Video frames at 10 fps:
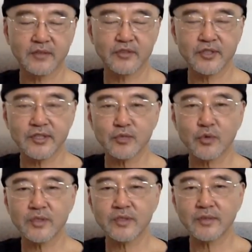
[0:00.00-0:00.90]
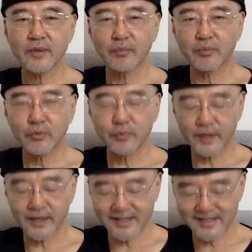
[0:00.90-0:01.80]
Jesus was
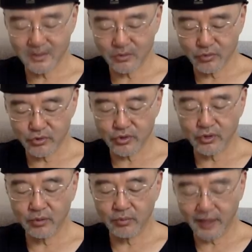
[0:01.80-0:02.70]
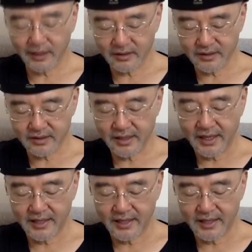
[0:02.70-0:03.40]
approving institutional practice.